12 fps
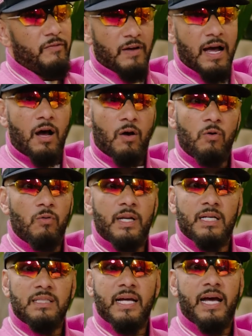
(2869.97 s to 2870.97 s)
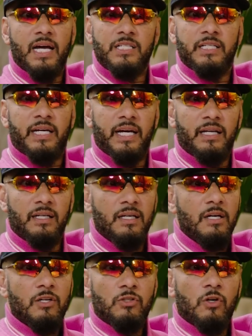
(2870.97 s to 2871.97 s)
of our own that's not educated.
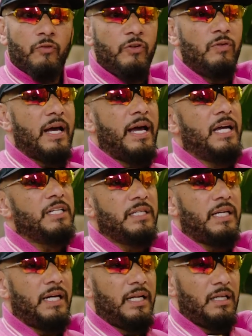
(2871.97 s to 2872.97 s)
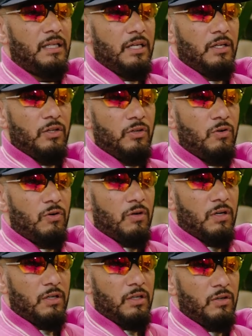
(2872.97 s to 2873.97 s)
So if you're not educated, you're
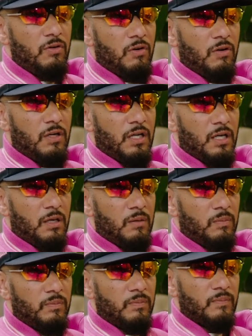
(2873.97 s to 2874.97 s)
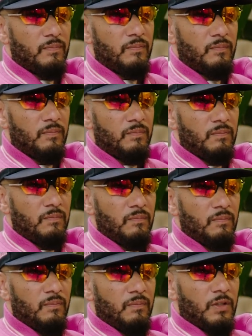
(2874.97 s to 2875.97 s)
going you're going um,
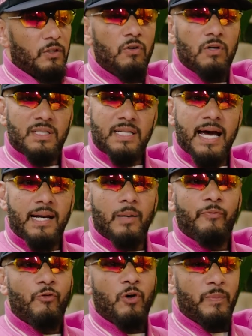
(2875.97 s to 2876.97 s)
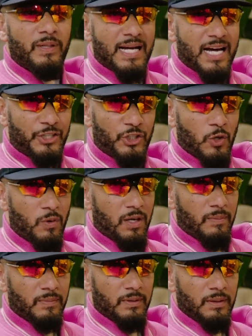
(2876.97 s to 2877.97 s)
you're going to sign up for it but not show
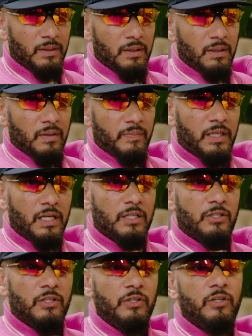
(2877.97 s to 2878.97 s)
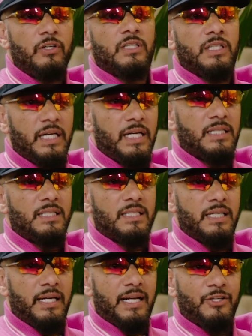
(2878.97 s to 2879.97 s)
up because you're scared to
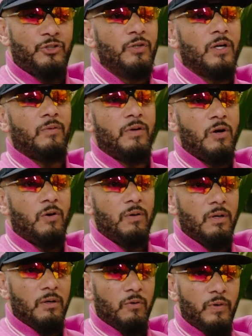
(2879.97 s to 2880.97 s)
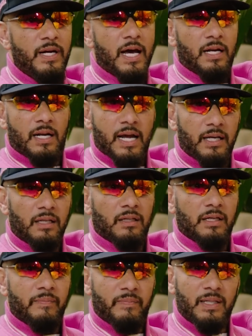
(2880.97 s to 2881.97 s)
say that you don't know. We gotta like
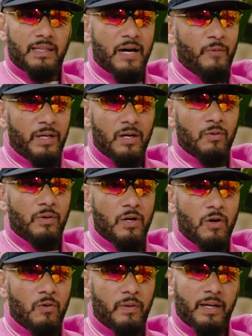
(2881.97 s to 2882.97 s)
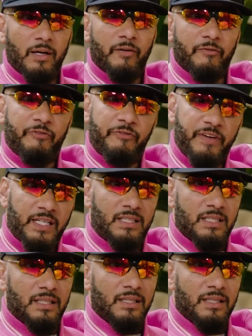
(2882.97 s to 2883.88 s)
admit that we don't know and, and fix it.